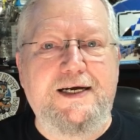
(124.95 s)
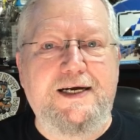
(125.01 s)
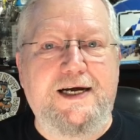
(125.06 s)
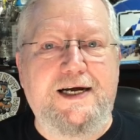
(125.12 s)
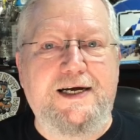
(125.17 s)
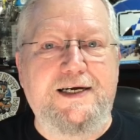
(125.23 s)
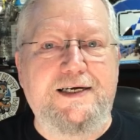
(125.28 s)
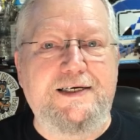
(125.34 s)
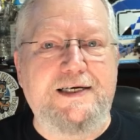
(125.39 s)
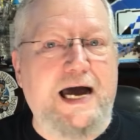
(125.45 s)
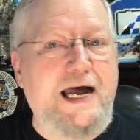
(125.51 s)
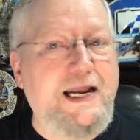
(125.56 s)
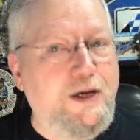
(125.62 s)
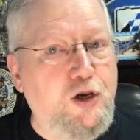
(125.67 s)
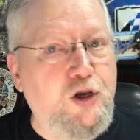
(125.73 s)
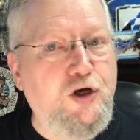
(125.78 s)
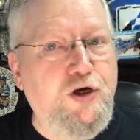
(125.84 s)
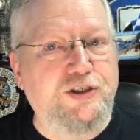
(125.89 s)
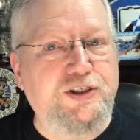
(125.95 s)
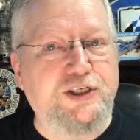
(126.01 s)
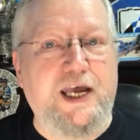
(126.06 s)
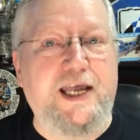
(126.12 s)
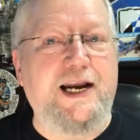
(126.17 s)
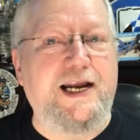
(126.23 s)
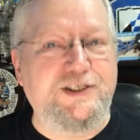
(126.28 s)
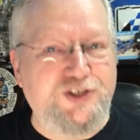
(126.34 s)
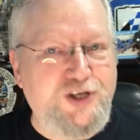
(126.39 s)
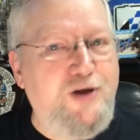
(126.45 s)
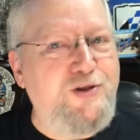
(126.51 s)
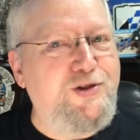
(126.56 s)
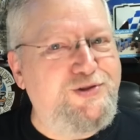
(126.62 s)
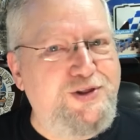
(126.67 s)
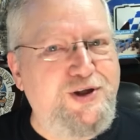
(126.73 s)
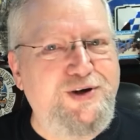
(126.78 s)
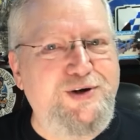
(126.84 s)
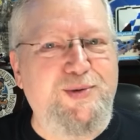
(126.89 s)
I looked and I saw the
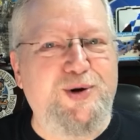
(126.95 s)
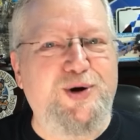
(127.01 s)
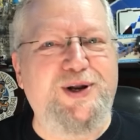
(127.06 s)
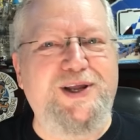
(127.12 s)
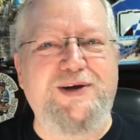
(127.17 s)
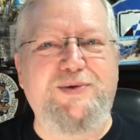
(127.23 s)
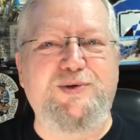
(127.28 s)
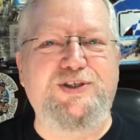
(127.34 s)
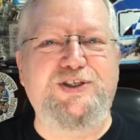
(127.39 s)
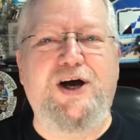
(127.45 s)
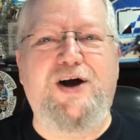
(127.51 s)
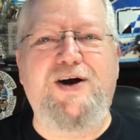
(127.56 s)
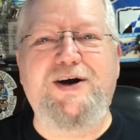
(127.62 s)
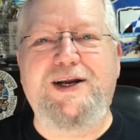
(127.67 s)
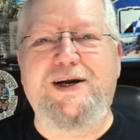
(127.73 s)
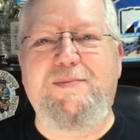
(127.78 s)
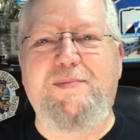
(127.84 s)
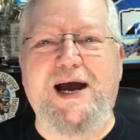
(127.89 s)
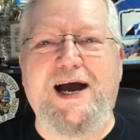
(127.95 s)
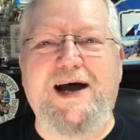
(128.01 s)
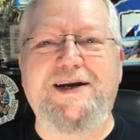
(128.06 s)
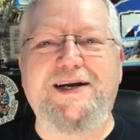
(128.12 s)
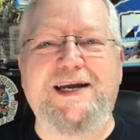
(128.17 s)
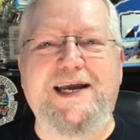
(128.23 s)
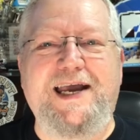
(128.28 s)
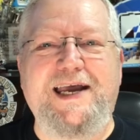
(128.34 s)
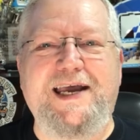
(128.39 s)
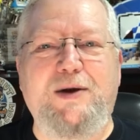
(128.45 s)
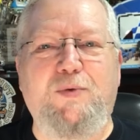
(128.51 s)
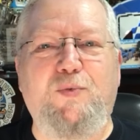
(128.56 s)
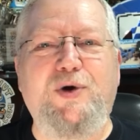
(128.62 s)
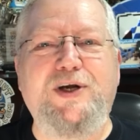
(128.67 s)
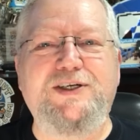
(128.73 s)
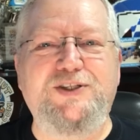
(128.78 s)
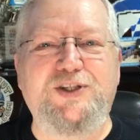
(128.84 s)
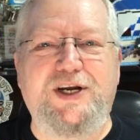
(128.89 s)
Thunderbird he was talking about, and I
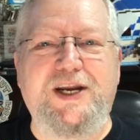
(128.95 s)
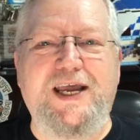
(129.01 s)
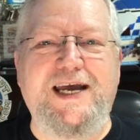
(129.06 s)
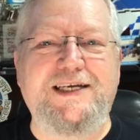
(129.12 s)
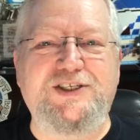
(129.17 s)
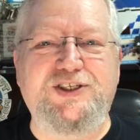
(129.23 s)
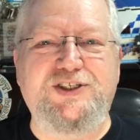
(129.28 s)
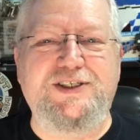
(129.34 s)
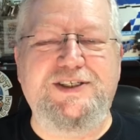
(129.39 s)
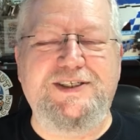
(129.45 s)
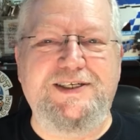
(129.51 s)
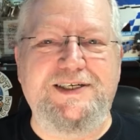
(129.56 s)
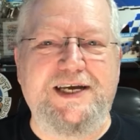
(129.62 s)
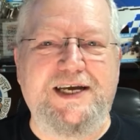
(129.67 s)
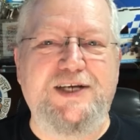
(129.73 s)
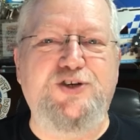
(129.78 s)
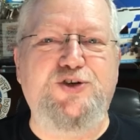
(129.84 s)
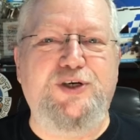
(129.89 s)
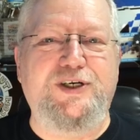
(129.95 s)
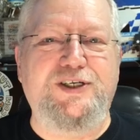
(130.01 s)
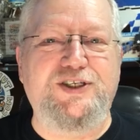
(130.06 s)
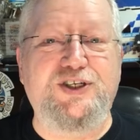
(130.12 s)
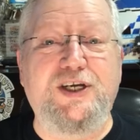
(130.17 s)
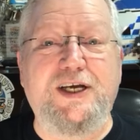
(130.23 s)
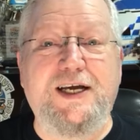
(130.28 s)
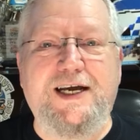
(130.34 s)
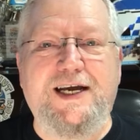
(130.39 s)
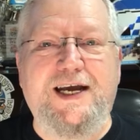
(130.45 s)
went to the next entrance,